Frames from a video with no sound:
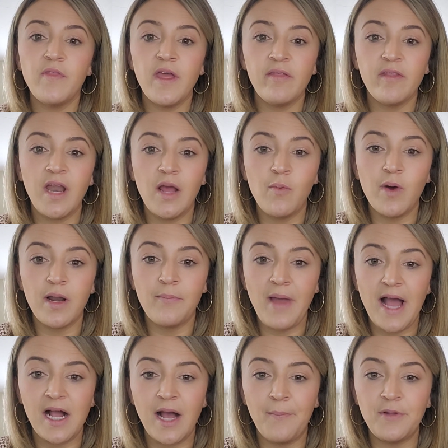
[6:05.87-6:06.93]
thing that I want to
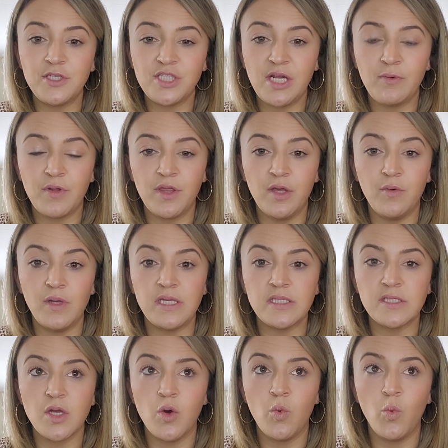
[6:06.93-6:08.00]
back up and share with you
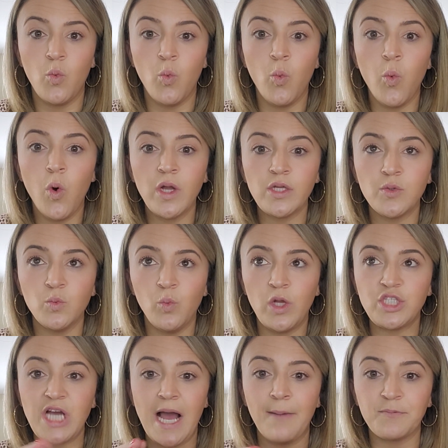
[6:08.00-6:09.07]
is
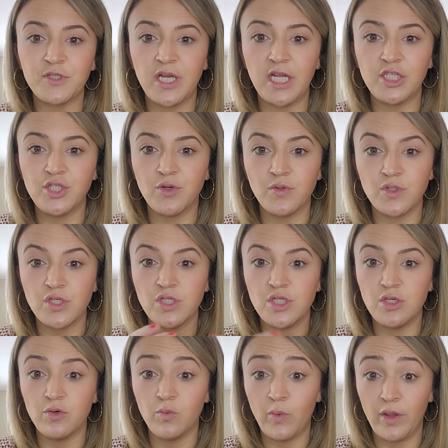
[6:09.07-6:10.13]
which option I chose to
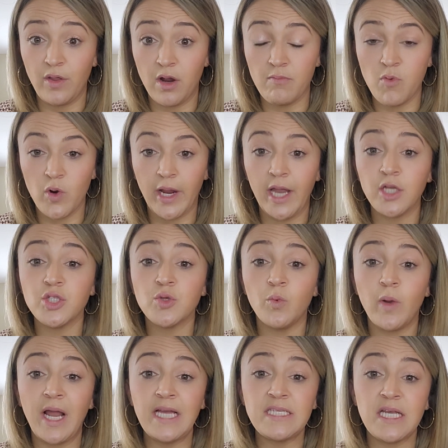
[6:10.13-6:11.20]
do with our mortgage. So
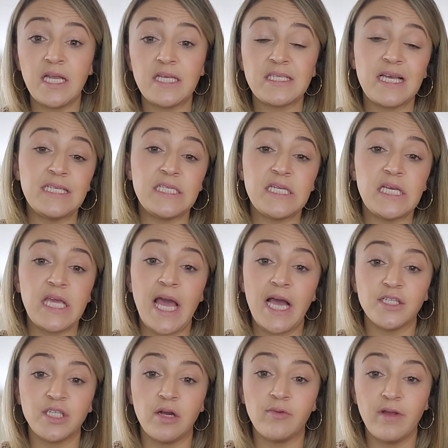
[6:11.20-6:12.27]
what I did is I did a
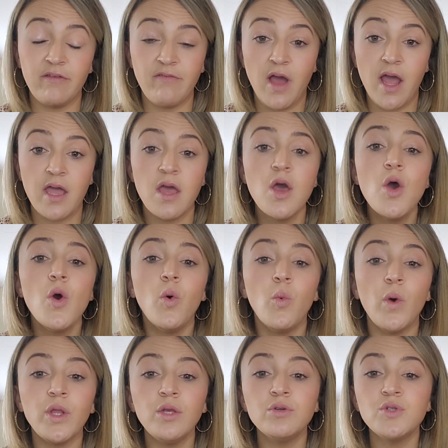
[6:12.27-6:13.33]
cash out refi.
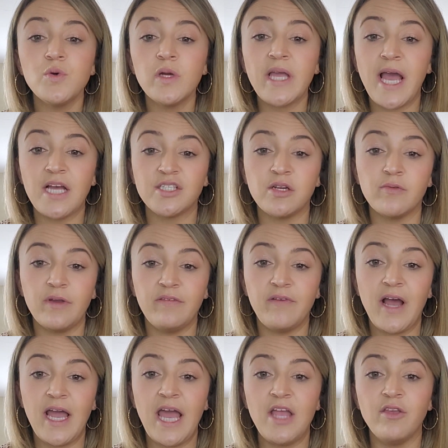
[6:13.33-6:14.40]
When you do a cash out
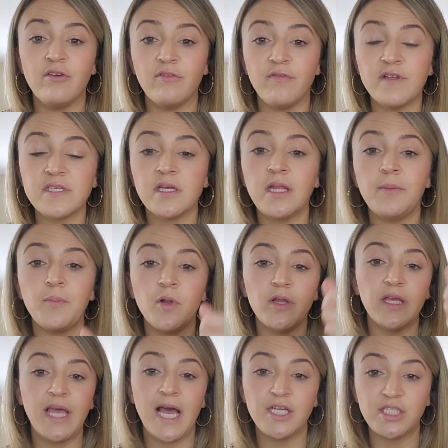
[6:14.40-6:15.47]
refi and you're physically
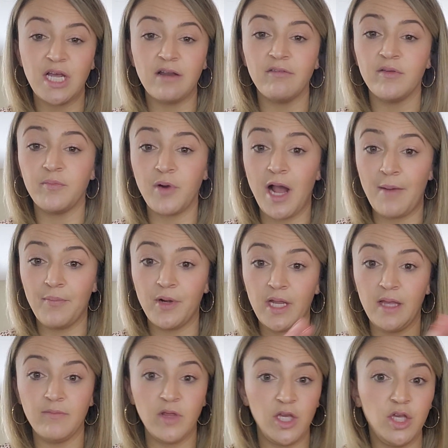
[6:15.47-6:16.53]
pulling cash out of the
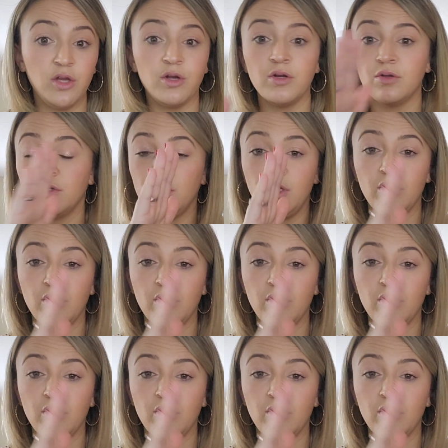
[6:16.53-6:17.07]
property, like you're